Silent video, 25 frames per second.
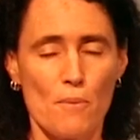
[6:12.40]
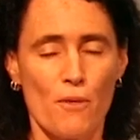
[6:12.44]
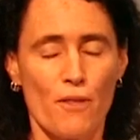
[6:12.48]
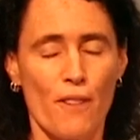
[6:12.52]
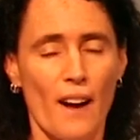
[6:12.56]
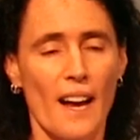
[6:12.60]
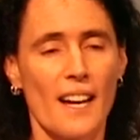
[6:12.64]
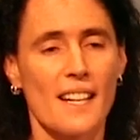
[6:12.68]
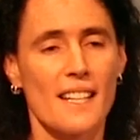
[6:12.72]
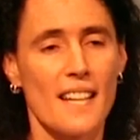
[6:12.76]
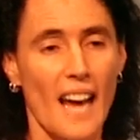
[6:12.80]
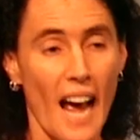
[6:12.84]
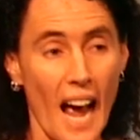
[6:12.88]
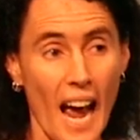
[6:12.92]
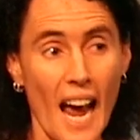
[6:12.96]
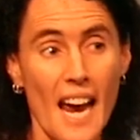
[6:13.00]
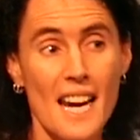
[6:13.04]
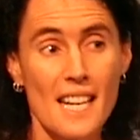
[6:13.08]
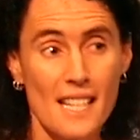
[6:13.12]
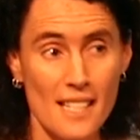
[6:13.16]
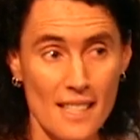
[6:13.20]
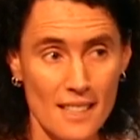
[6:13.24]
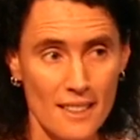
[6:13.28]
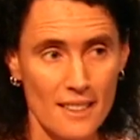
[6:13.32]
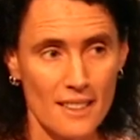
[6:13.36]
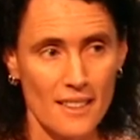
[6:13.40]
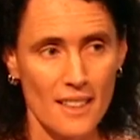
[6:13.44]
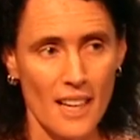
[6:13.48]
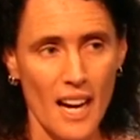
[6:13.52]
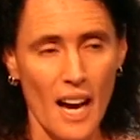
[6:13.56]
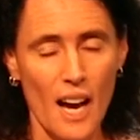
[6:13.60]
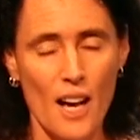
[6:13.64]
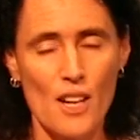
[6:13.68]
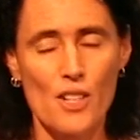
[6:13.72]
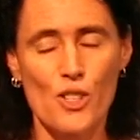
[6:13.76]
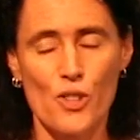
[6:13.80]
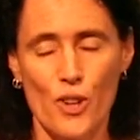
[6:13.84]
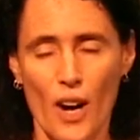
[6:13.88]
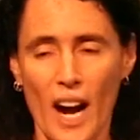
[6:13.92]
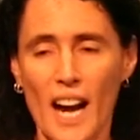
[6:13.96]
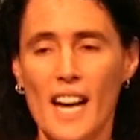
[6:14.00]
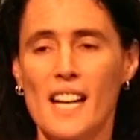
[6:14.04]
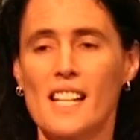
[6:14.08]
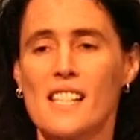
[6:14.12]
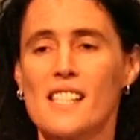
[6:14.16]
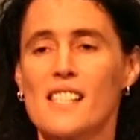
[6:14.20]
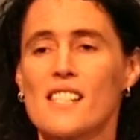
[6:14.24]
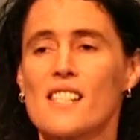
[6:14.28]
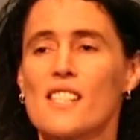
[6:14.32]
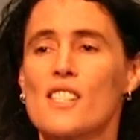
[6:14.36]
fund 8
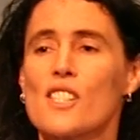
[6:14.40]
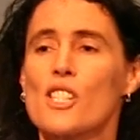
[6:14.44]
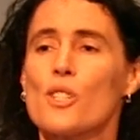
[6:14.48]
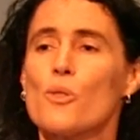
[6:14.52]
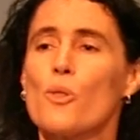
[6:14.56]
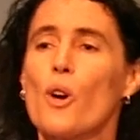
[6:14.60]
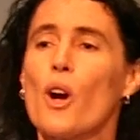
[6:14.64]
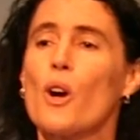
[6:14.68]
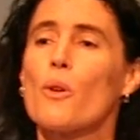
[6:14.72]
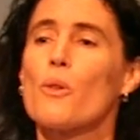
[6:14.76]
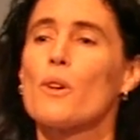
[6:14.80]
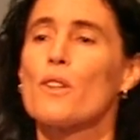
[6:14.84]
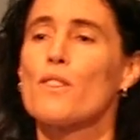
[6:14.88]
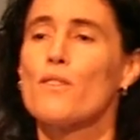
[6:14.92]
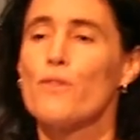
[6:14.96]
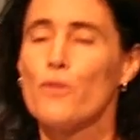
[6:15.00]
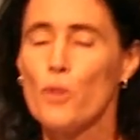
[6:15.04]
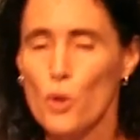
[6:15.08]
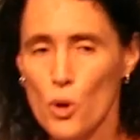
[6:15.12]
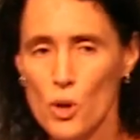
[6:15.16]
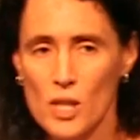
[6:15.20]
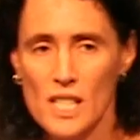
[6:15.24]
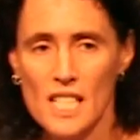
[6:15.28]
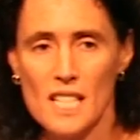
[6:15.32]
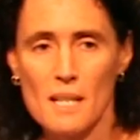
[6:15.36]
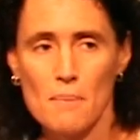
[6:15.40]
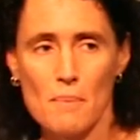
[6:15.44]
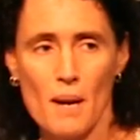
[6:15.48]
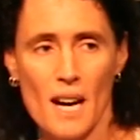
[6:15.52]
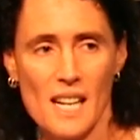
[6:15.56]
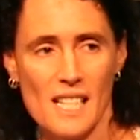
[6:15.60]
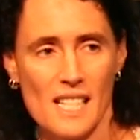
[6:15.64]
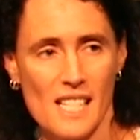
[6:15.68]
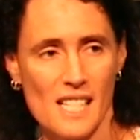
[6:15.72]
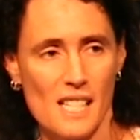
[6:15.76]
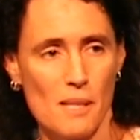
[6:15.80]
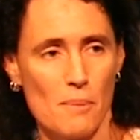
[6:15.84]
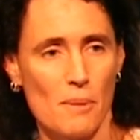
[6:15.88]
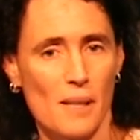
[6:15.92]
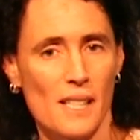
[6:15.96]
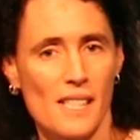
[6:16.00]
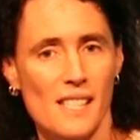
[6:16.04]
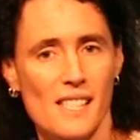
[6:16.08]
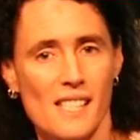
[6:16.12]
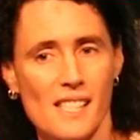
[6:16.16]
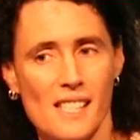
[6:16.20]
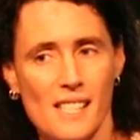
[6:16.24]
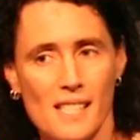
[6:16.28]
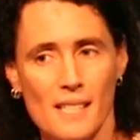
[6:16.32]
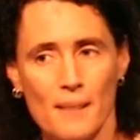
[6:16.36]
trainers to work with 40
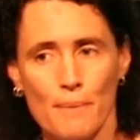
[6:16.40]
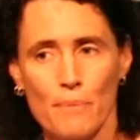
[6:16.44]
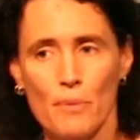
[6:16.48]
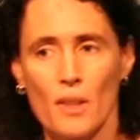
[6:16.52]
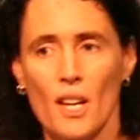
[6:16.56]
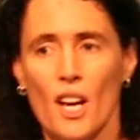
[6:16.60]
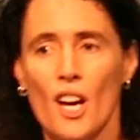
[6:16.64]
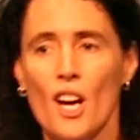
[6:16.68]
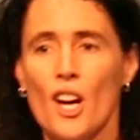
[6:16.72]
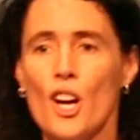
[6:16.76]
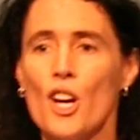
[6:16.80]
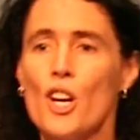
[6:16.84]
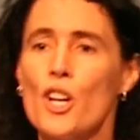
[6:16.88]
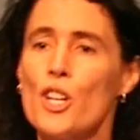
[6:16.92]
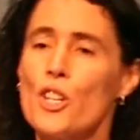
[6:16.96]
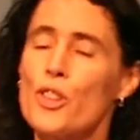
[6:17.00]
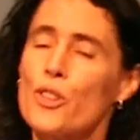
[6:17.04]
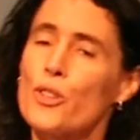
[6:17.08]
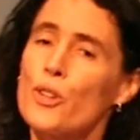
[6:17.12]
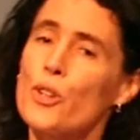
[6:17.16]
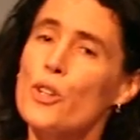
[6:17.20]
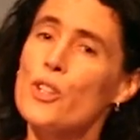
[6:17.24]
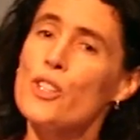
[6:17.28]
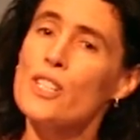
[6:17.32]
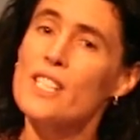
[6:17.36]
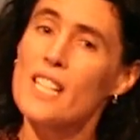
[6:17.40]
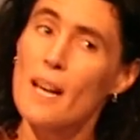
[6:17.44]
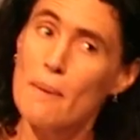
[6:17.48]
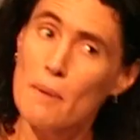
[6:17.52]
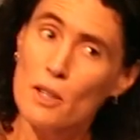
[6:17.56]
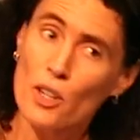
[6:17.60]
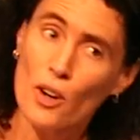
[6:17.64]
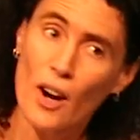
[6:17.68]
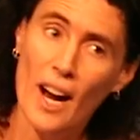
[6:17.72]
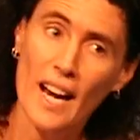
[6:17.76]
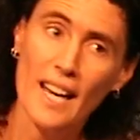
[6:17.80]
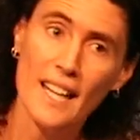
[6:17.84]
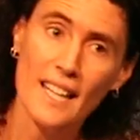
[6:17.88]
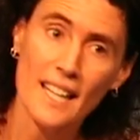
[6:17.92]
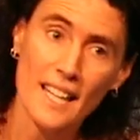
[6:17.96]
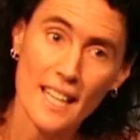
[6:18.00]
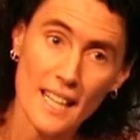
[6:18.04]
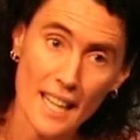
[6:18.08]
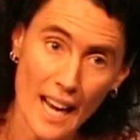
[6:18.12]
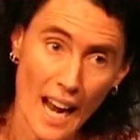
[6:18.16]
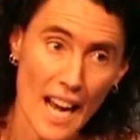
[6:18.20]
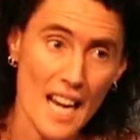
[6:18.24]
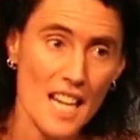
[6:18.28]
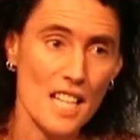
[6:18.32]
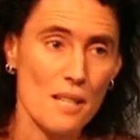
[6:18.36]
participants. Through democratic
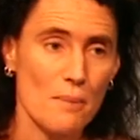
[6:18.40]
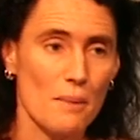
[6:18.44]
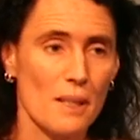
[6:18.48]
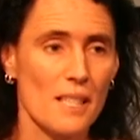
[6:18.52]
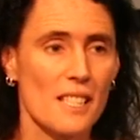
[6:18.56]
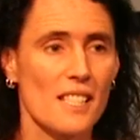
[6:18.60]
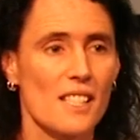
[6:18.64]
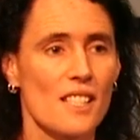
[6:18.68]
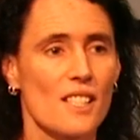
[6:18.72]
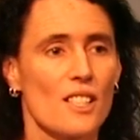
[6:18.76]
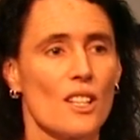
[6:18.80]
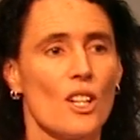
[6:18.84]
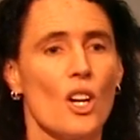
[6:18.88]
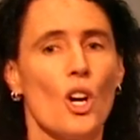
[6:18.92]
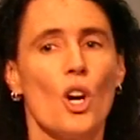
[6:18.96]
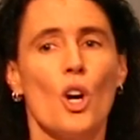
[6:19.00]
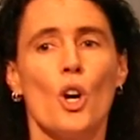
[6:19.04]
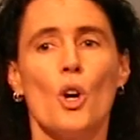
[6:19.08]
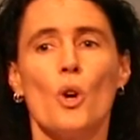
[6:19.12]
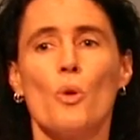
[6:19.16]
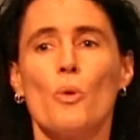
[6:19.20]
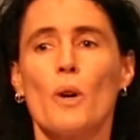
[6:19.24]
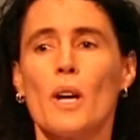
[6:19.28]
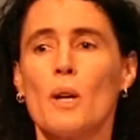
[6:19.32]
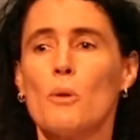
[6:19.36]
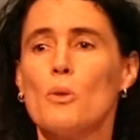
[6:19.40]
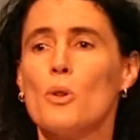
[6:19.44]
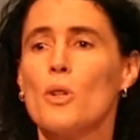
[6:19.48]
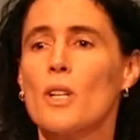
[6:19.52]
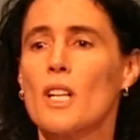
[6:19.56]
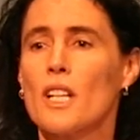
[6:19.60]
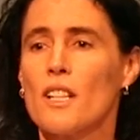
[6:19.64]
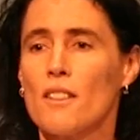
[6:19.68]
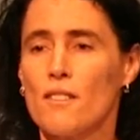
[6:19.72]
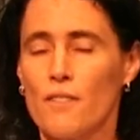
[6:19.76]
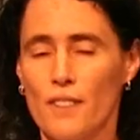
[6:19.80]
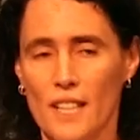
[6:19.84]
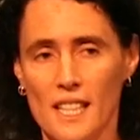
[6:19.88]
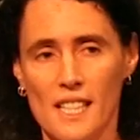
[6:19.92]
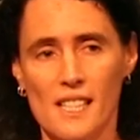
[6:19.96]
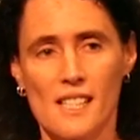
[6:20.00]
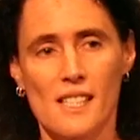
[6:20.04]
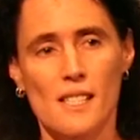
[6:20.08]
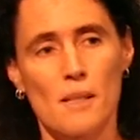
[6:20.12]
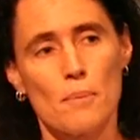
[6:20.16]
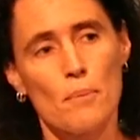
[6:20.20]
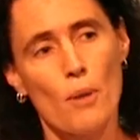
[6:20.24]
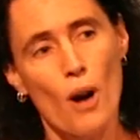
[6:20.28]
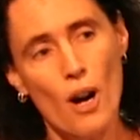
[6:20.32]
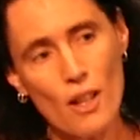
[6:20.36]
engagement, we will
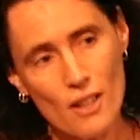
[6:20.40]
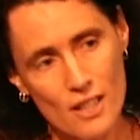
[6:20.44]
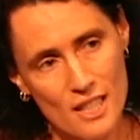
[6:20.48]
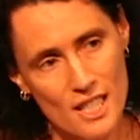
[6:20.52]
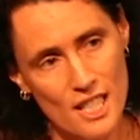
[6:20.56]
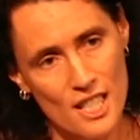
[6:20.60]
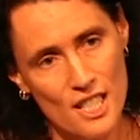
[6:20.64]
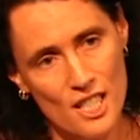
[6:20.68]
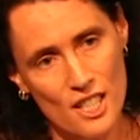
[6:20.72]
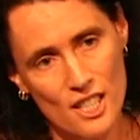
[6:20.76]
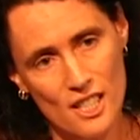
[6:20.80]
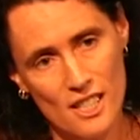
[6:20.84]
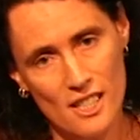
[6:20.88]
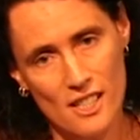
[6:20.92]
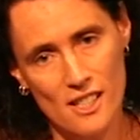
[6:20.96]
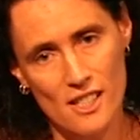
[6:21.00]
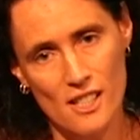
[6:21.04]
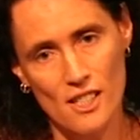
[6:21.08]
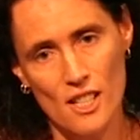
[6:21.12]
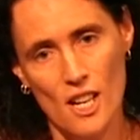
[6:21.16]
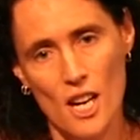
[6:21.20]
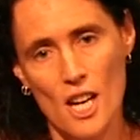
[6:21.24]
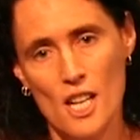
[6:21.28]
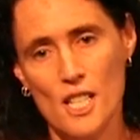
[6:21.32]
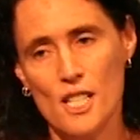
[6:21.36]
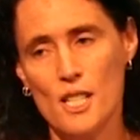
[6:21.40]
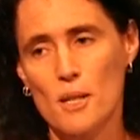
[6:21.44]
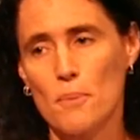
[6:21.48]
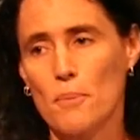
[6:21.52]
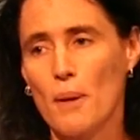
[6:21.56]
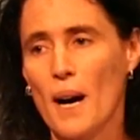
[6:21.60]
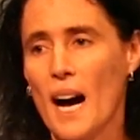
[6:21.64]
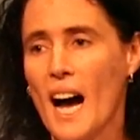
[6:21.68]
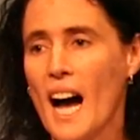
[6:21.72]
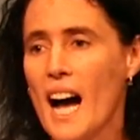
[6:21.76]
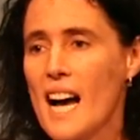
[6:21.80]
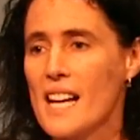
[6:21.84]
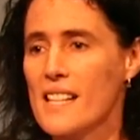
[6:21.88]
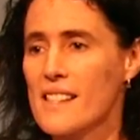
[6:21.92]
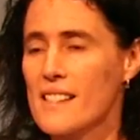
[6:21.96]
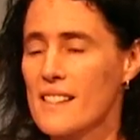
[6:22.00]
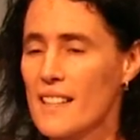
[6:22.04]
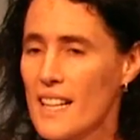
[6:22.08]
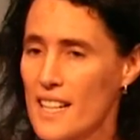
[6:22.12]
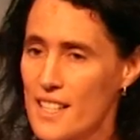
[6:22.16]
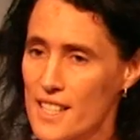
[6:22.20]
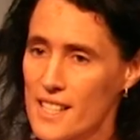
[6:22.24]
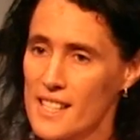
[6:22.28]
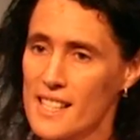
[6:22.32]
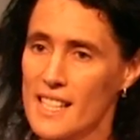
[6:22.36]
convince politicians to pass
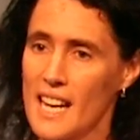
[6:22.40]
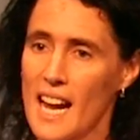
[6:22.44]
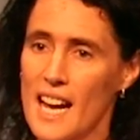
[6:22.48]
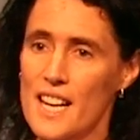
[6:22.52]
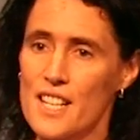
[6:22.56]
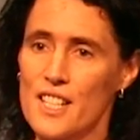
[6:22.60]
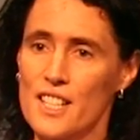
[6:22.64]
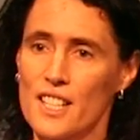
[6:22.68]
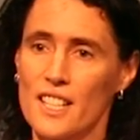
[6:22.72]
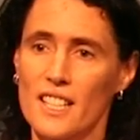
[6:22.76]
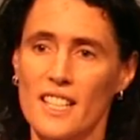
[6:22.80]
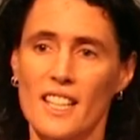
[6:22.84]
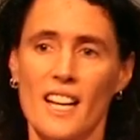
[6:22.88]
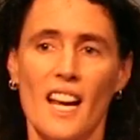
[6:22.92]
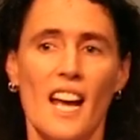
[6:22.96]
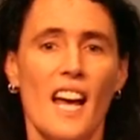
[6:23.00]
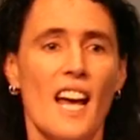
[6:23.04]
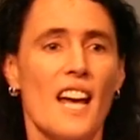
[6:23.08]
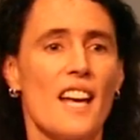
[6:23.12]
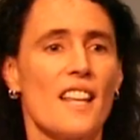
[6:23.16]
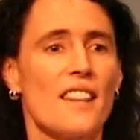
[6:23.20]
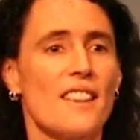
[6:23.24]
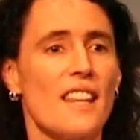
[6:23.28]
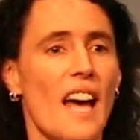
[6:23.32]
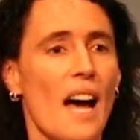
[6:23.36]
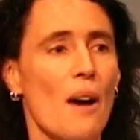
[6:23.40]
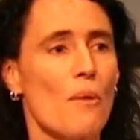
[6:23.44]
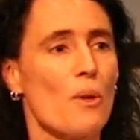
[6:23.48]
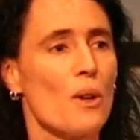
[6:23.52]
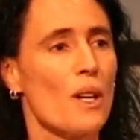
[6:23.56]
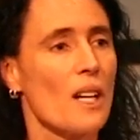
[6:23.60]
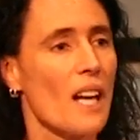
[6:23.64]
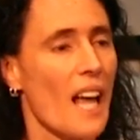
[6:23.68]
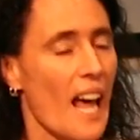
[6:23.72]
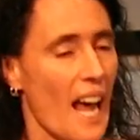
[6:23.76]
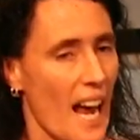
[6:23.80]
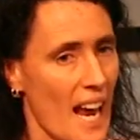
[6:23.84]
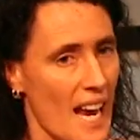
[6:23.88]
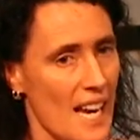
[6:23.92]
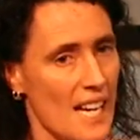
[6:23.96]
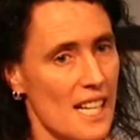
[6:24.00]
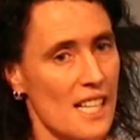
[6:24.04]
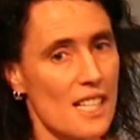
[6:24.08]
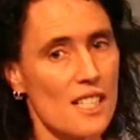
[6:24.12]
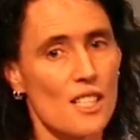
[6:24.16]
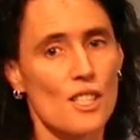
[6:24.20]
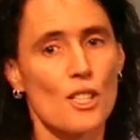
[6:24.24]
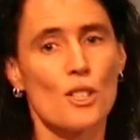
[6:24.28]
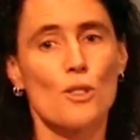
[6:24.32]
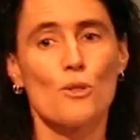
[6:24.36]
legislation that will
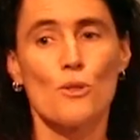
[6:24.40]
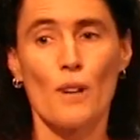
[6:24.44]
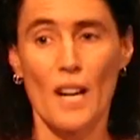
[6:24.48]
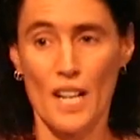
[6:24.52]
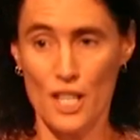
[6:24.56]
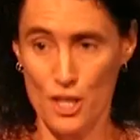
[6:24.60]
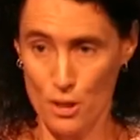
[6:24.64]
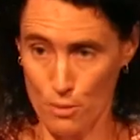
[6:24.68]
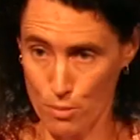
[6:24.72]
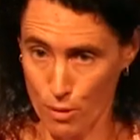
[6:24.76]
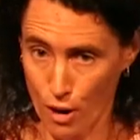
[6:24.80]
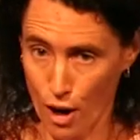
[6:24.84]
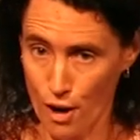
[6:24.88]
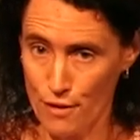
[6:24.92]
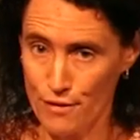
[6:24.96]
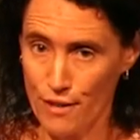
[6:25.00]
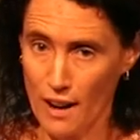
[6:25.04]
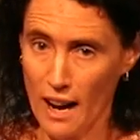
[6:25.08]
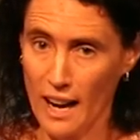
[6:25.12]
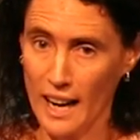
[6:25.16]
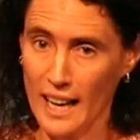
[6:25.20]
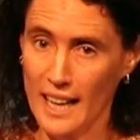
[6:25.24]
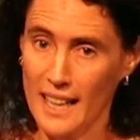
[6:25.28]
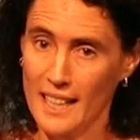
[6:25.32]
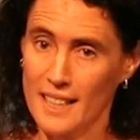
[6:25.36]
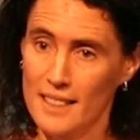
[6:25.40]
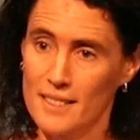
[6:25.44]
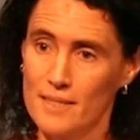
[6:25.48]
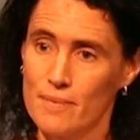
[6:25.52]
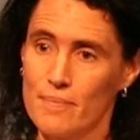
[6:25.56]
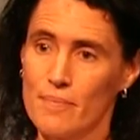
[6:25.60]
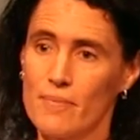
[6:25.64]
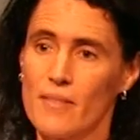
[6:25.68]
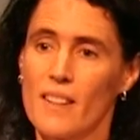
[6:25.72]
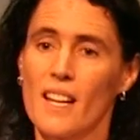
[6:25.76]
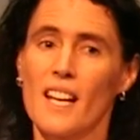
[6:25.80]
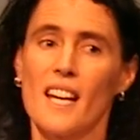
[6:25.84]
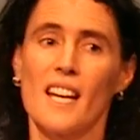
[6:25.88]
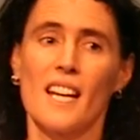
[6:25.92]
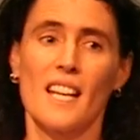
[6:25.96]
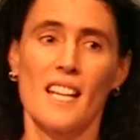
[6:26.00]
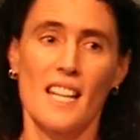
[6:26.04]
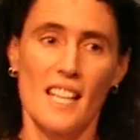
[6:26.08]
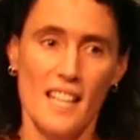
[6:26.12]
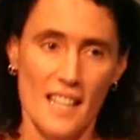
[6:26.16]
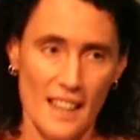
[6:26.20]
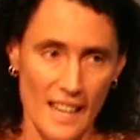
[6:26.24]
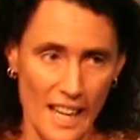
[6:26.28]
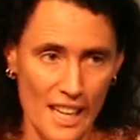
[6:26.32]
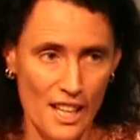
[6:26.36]
end racial profiling.
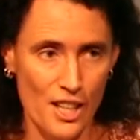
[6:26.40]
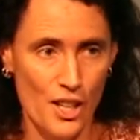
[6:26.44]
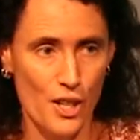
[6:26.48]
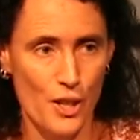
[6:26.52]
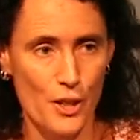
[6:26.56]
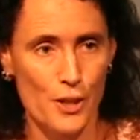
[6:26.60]
Thank